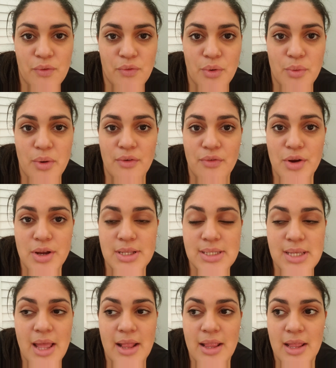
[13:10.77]
for reference
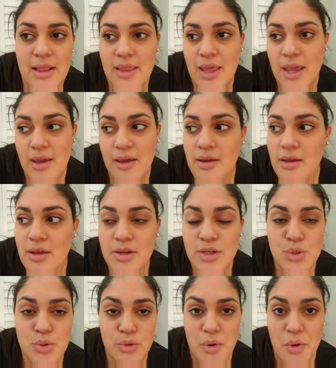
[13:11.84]
and then they
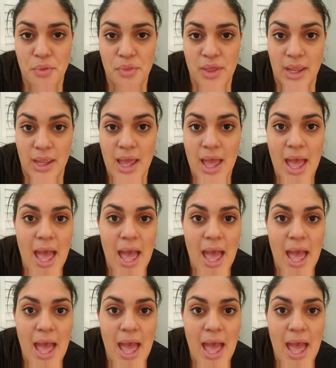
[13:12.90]
do their own thing.